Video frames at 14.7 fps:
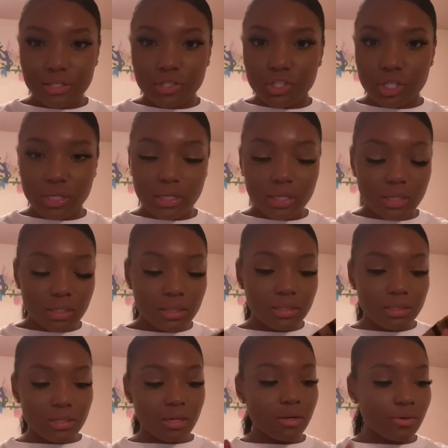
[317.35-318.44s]

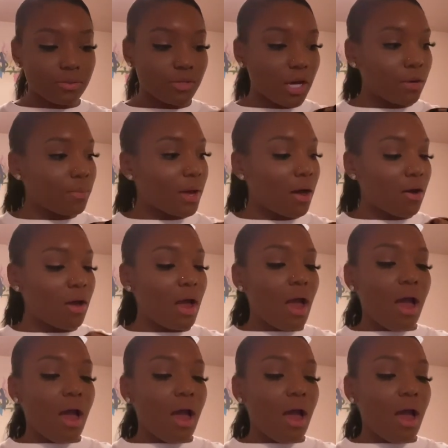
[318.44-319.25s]
jeans. You all know what I'm talking about.